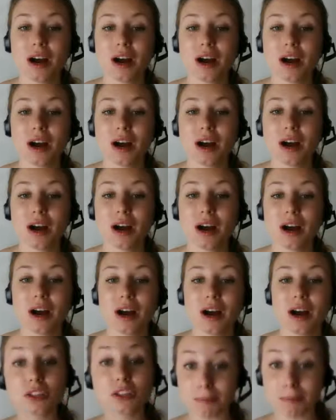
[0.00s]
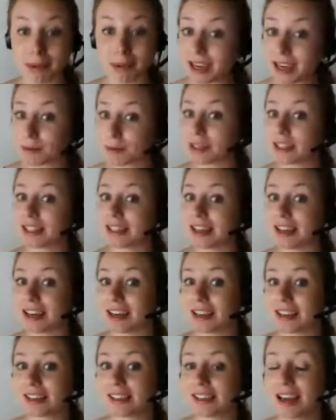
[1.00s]
give you an opportunity to make
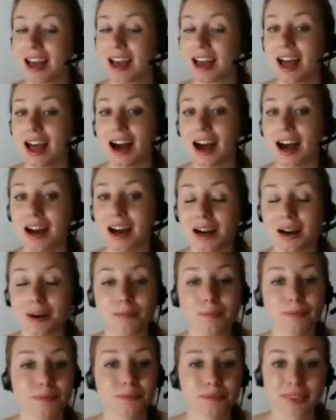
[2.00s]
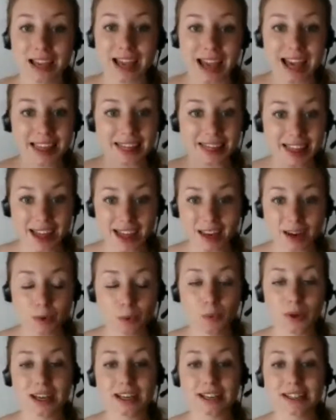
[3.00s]
mistakes.
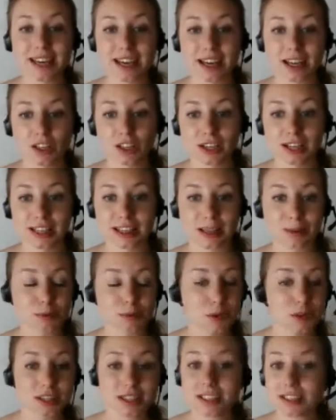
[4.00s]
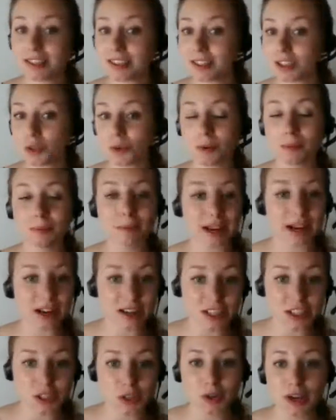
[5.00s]
And then we can take a look at them. So this isn't
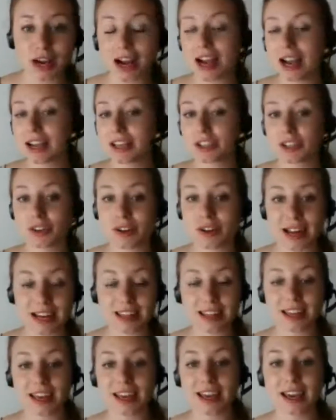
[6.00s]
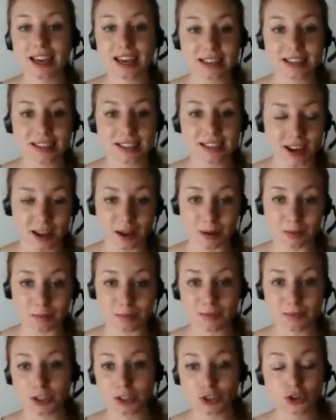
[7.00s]
to embarrass you guys or anything.
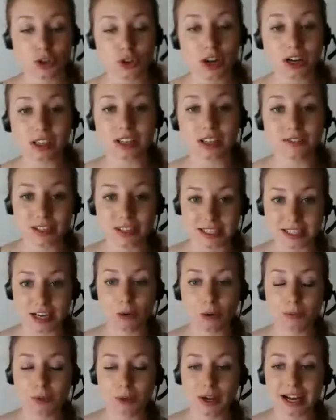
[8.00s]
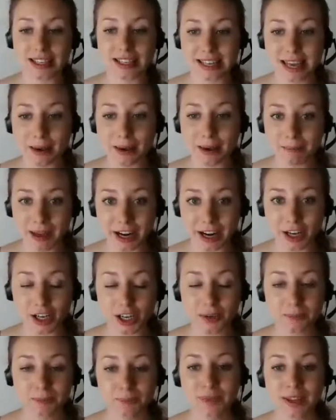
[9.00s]
It's constructive. It's to help you guys
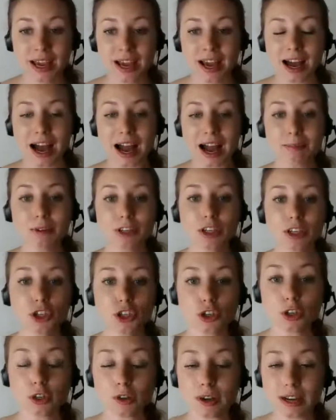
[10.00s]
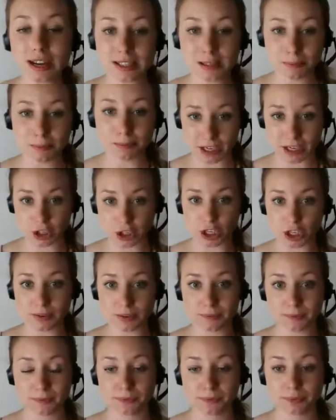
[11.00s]
get better. I'm going to show you guys a
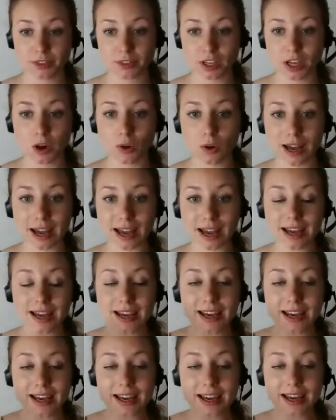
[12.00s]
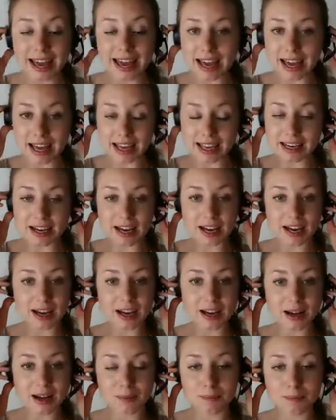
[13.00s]
picture, okay?
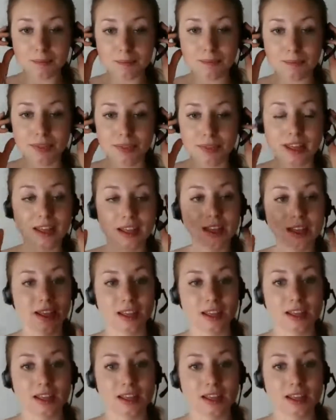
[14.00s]
And well,